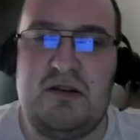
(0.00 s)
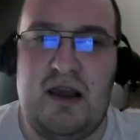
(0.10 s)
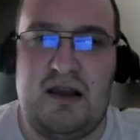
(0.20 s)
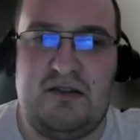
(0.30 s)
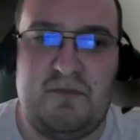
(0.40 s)

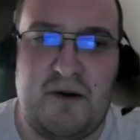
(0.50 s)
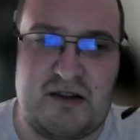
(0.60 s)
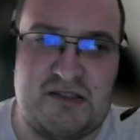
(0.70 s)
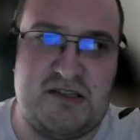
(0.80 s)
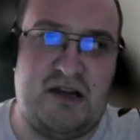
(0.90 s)
at
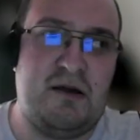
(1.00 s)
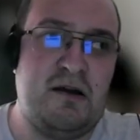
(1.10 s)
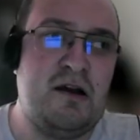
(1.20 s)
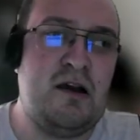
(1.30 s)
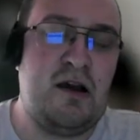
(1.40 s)
Parexel.
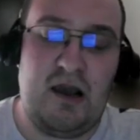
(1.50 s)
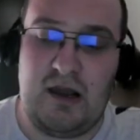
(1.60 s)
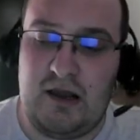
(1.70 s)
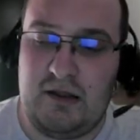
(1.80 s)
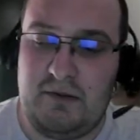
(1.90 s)

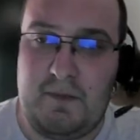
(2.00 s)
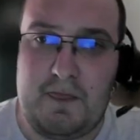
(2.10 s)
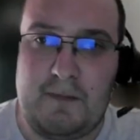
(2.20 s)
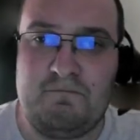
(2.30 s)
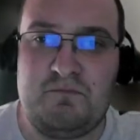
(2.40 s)
And
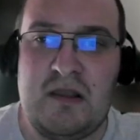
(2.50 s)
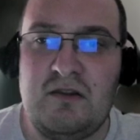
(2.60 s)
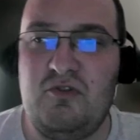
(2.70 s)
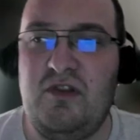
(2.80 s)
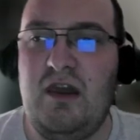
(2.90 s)

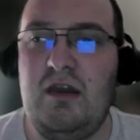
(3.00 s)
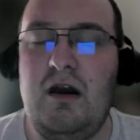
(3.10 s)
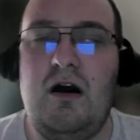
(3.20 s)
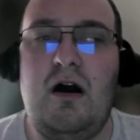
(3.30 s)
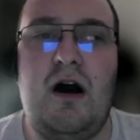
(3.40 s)
today,
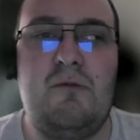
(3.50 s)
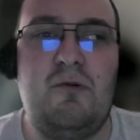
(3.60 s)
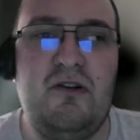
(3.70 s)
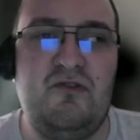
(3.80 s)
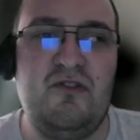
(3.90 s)
I'm
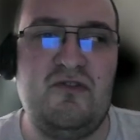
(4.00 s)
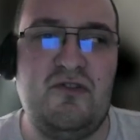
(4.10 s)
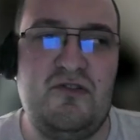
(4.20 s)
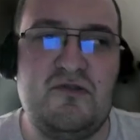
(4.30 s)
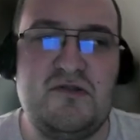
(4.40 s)
going to
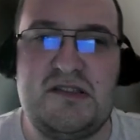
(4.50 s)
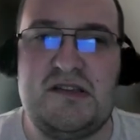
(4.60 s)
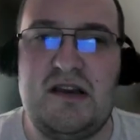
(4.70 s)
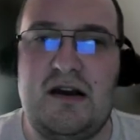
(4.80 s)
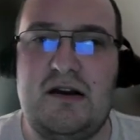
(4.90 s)
introduce
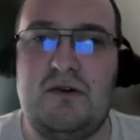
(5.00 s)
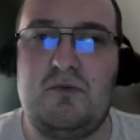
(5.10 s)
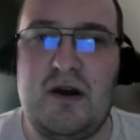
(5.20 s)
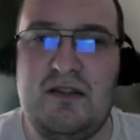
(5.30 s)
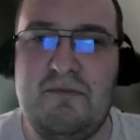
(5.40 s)
a
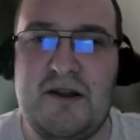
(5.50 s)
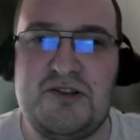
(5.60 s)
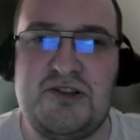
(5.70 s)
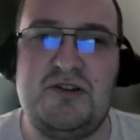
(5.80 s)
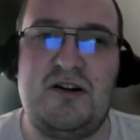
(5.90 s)

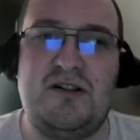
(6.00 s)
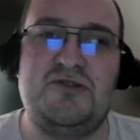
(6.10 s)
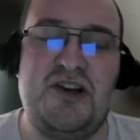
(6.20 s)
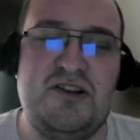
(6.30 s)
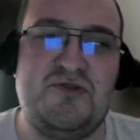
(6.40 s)
one-dimensional
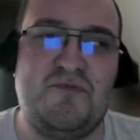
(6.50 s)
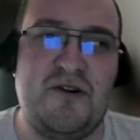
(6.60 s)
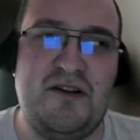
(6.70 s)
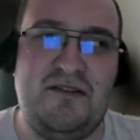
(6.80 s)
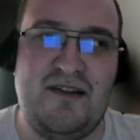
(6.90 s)
change
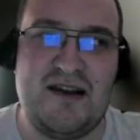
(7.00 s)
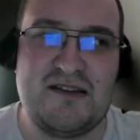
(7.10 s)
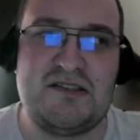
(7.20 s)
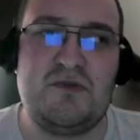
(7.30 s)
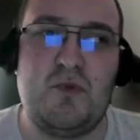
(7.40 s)
point
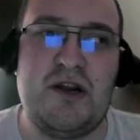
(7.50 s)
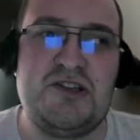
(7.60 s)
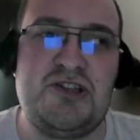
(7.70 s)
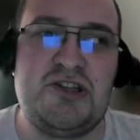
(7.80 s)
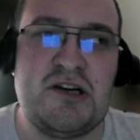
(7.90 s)
test,
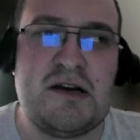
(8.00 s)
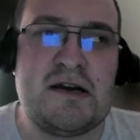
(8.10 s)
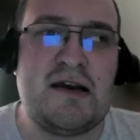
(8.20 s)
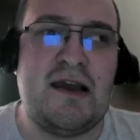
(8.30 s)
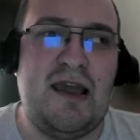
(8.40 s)
which
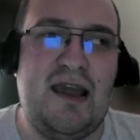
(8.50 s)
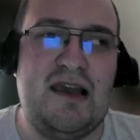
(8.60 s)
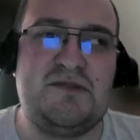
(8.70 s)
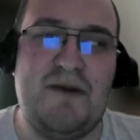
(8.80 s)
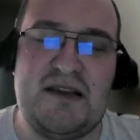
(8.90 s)

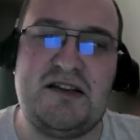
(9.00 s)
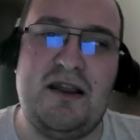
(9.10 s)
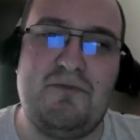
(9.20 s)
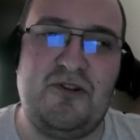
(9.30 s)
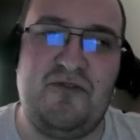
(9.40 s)
is basically
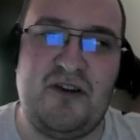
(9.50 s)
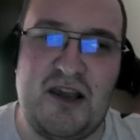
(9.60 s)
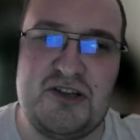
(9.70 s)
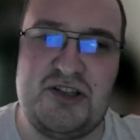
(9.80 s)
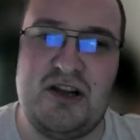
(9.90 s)
a
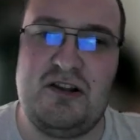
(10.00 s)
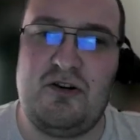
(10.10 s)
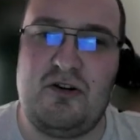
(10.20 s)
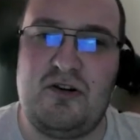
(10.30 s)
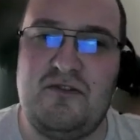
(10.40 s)
modification
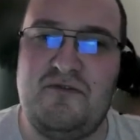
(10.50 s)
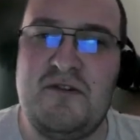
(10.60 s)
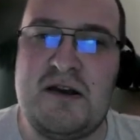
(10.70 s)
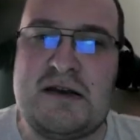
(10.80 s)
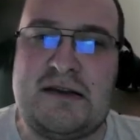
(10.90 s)
of
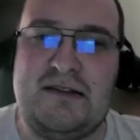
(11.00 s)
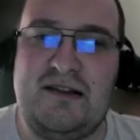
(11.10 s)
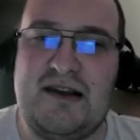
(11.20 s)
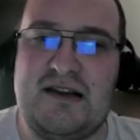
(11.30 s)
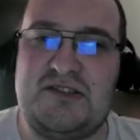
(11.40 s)
the
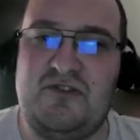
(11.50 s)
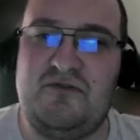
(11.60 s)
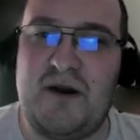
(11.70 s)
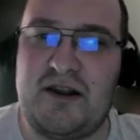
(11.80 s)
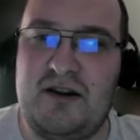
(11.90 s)
test
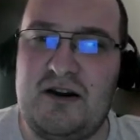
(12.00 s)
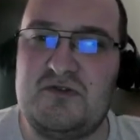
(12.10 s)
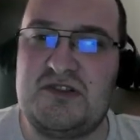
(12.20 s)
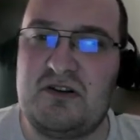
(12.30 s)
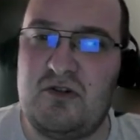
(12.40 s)
of
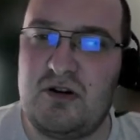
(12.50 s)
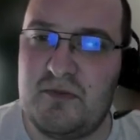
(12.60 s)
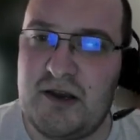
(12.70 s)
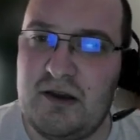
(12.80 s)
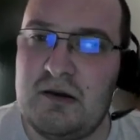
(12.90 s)
Barinhaus and
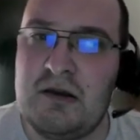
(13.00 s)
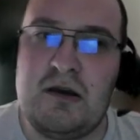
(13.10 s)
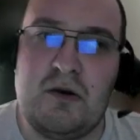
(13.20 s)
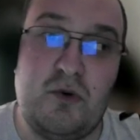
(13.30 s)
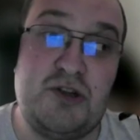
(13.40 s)
Kolbe,
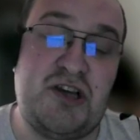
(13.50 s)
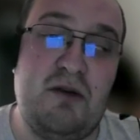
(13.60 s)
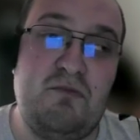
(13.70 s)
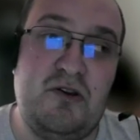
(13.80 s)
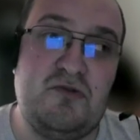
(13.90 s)
which
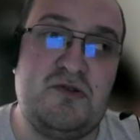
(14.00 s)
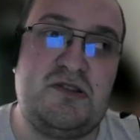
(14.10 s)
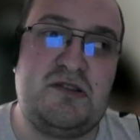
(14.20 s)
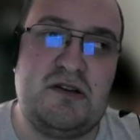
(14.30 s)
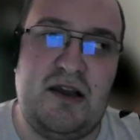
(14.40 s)
can be
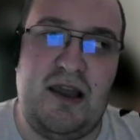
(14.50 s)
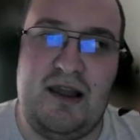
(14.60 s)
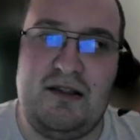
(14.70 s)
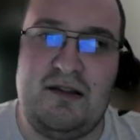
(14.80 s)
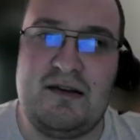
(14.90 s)
used
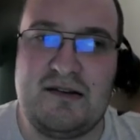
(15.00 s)
in